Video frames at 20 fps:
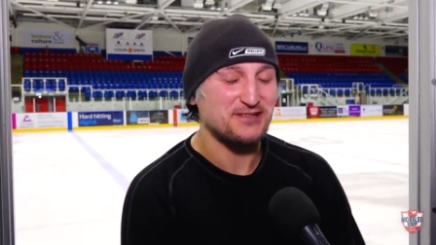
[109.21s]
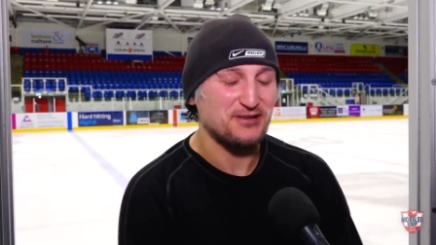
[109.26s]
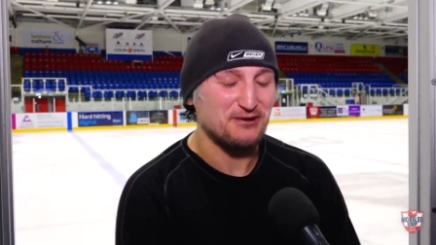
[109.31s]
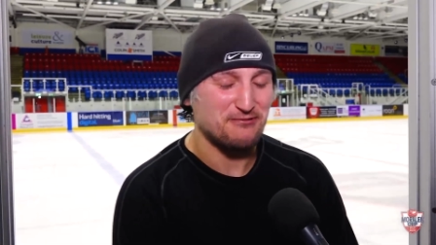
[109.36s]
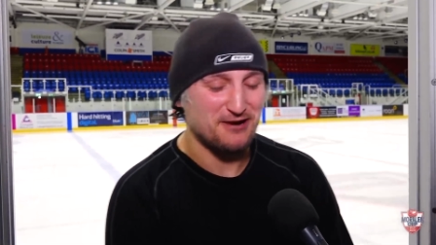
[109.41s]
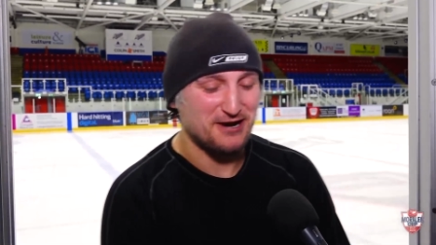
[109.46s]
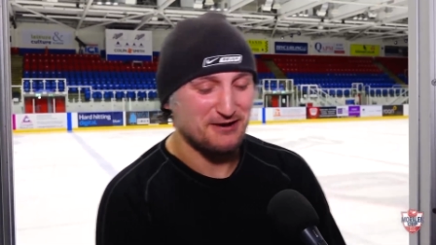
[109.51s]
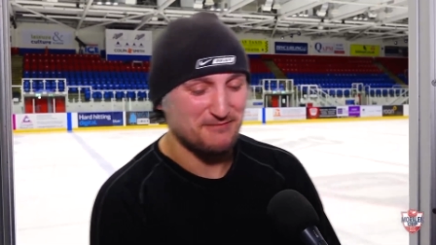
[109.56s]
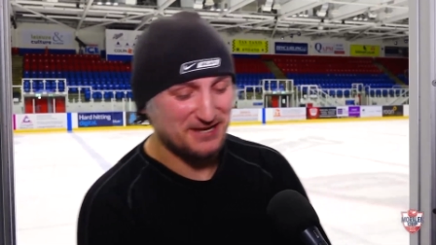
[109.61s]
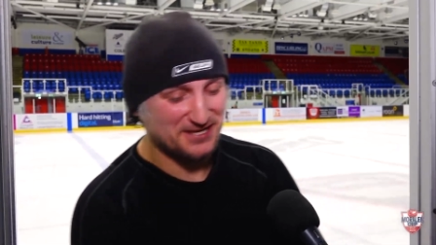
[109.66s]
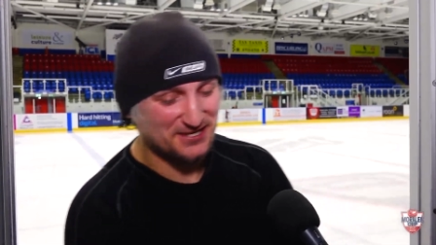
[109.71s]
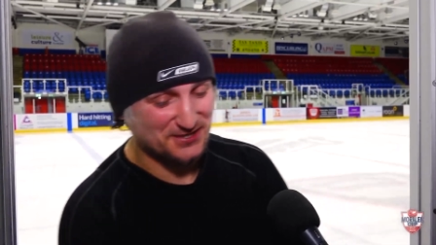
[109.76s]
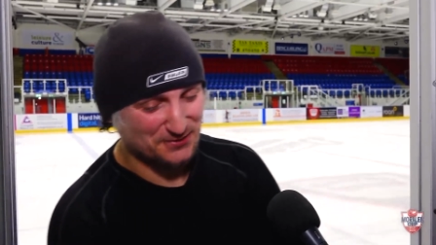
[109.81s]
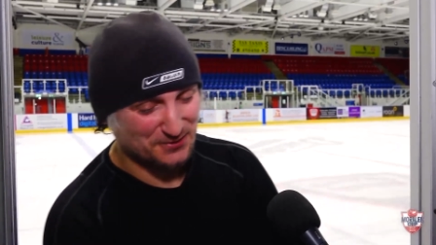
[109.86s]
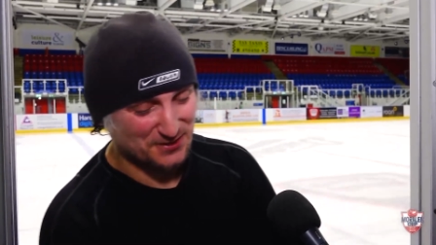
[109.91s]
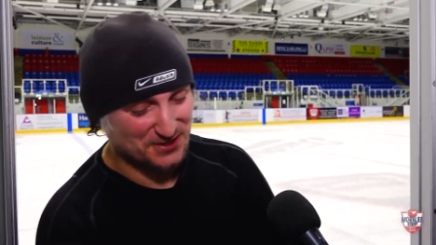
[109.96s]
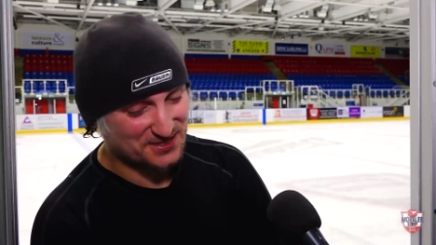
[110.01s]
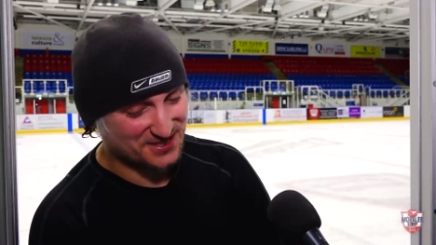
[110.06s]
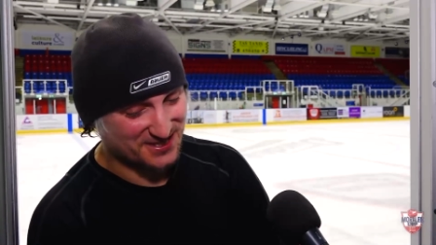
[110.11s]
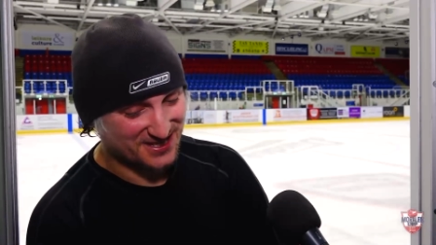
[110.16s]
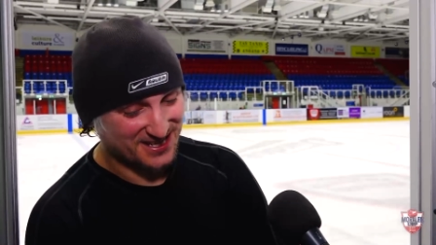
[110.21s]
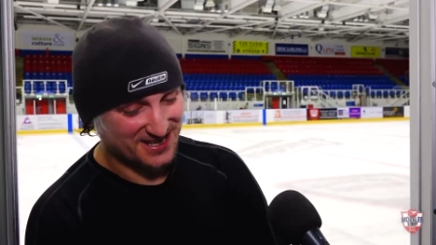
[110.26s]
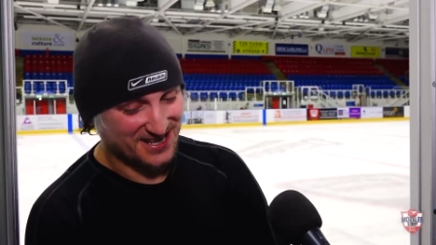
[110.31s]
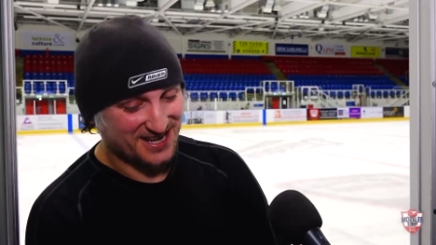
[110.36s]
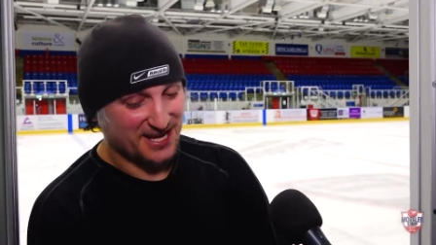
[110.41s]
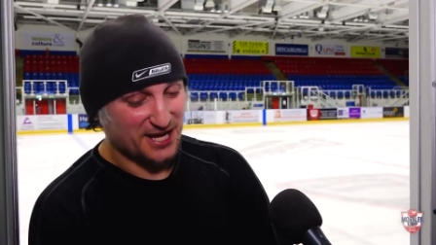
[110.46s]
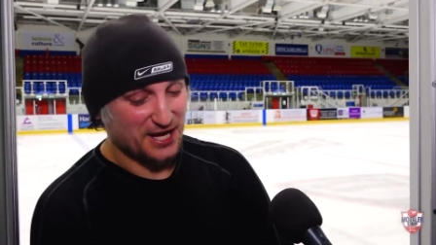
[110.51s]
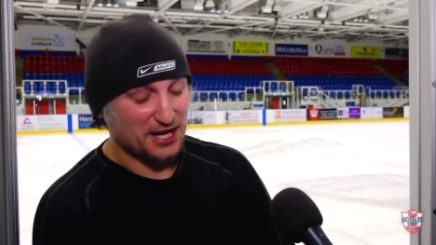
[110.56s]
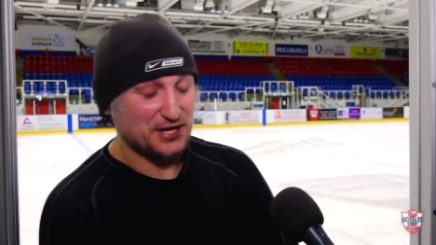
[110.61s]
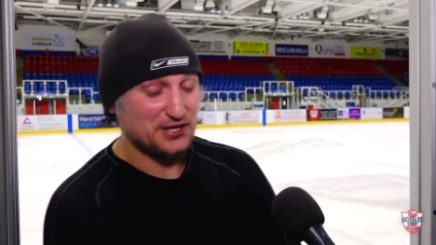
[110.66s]
Know what I mean? So it's
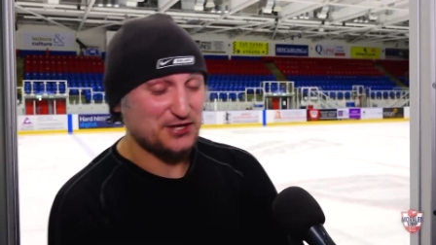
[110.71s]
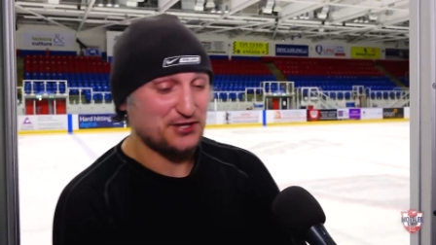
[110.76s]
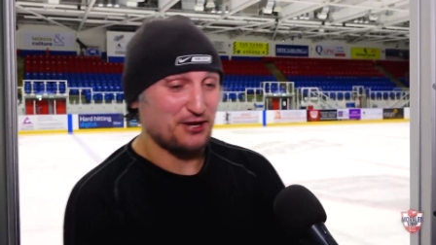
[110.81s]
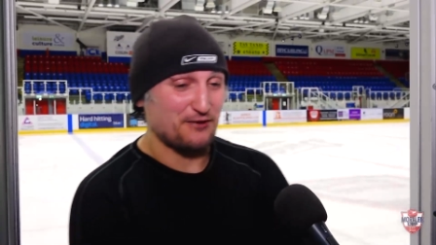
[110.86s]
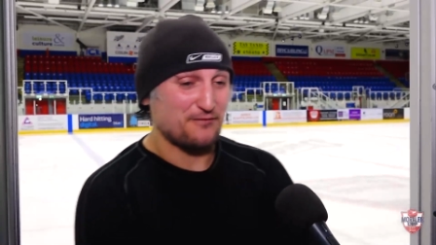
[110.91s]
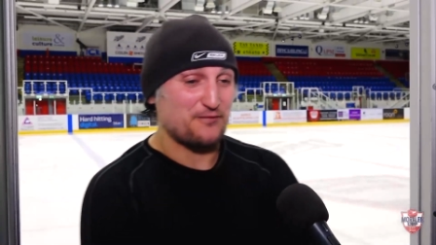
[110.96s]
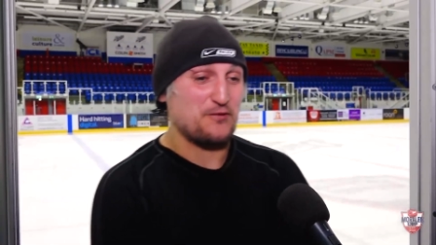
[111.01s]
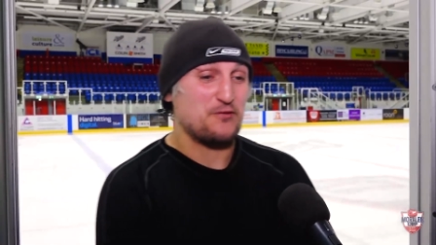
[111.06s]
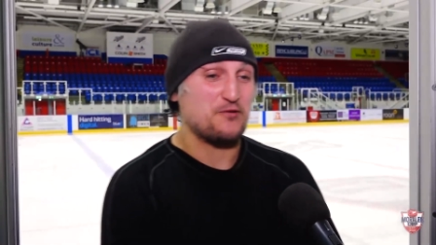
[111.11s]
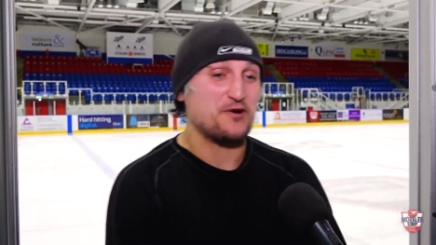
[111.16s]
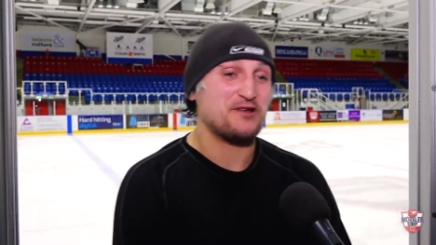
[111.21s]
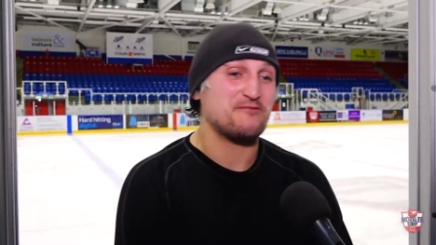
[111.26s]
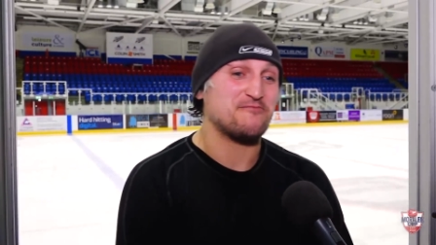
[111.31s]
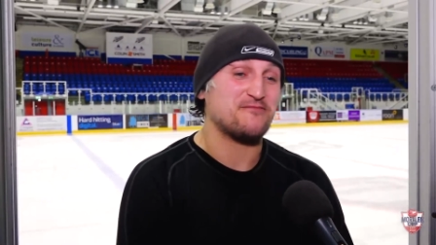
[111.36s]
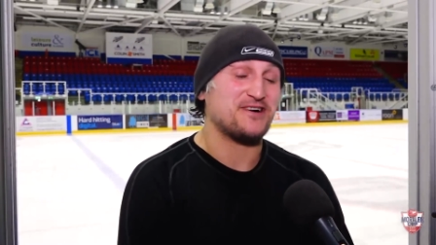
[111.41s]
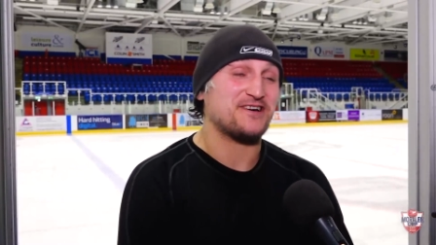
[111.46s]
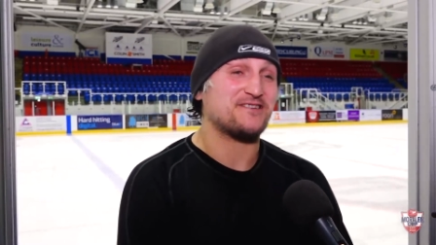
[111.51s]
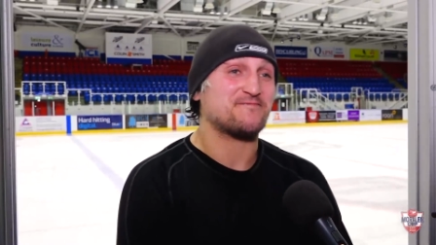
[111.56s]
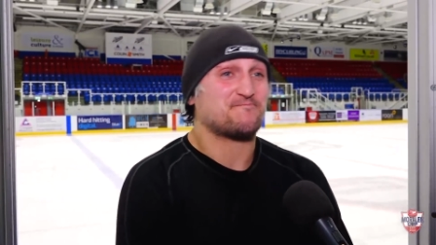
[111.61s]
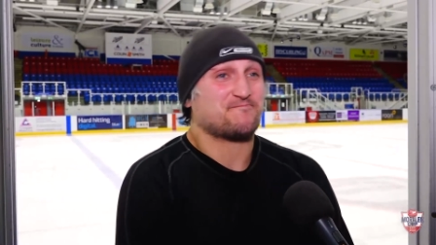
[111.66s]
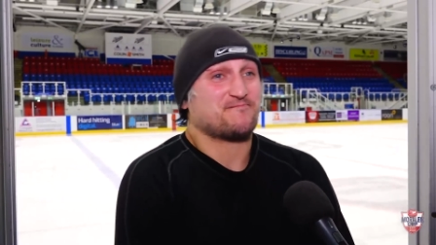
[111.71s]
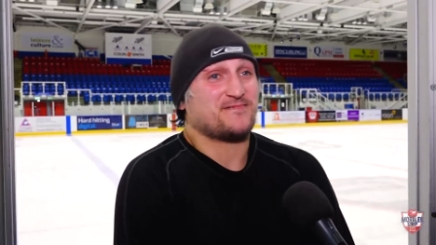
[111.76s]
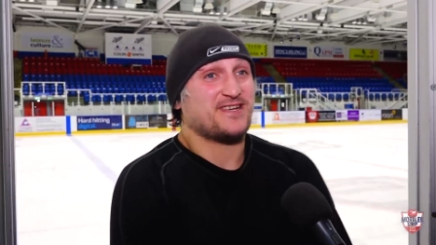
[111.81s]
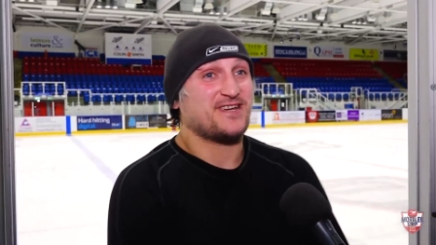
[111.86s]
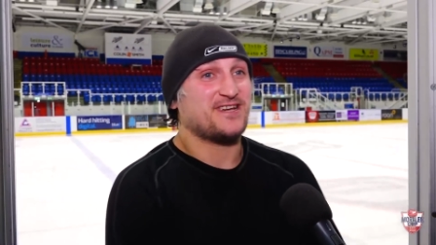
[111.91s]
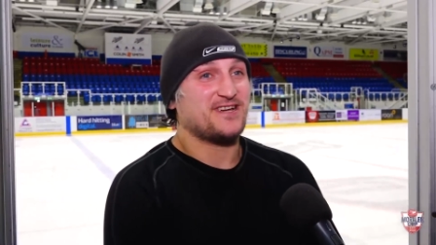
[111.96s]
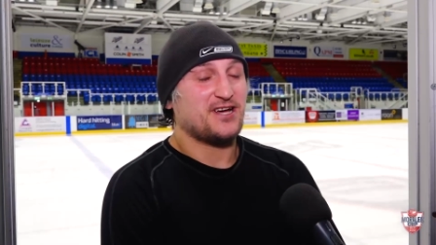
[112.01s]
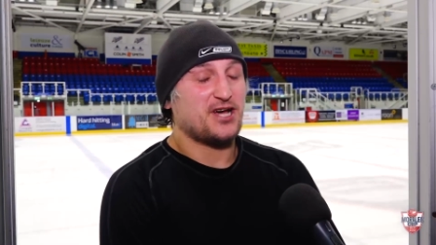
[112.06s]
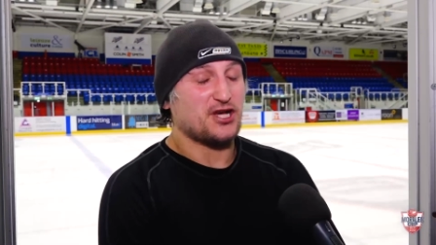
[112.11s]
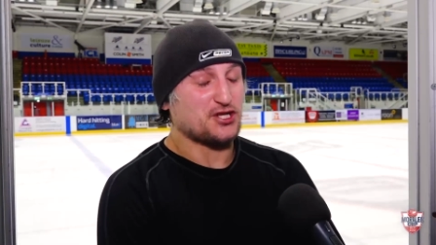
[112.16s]
it's tough going, but
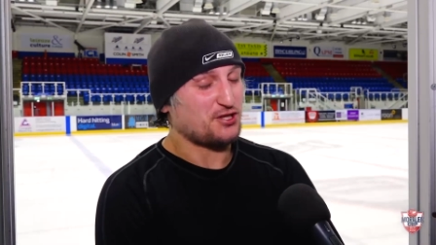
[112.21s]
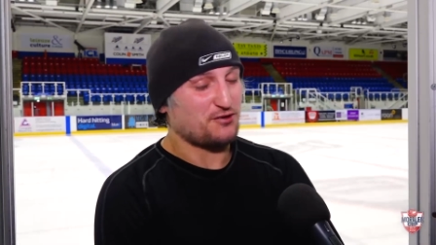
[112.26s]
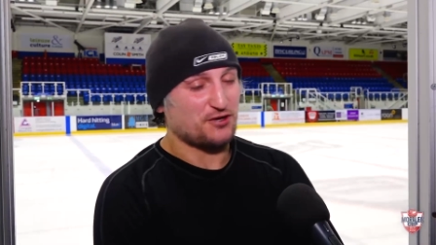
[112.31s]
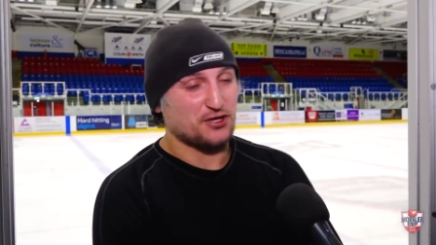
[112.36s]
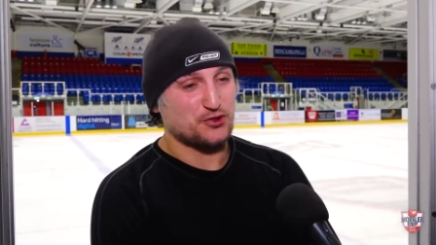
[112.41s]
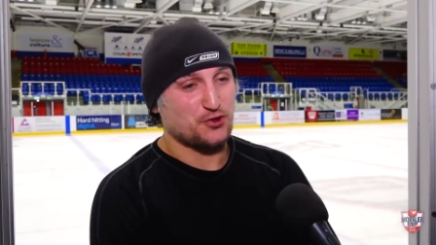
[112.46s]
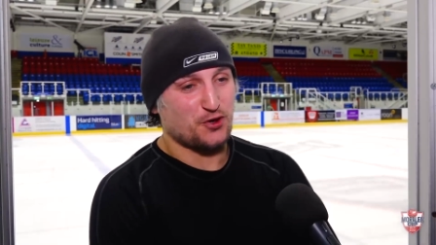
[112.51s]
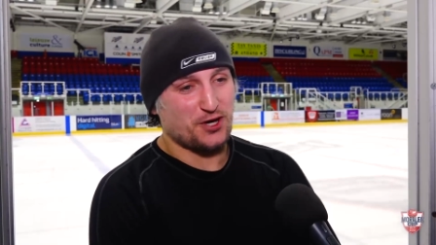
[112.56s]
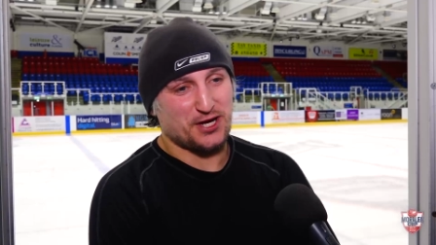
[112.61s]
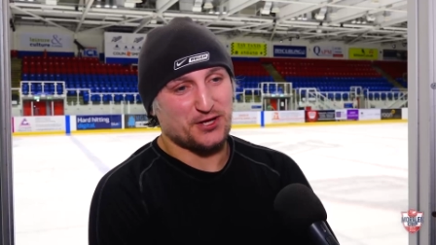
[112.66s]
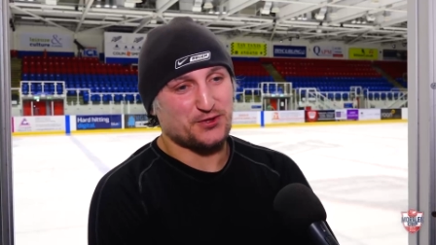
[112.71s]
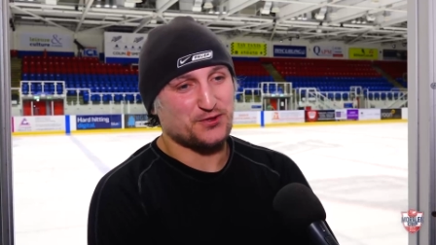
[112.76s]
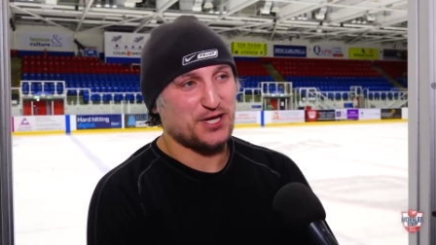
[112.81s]
I still enjoy it.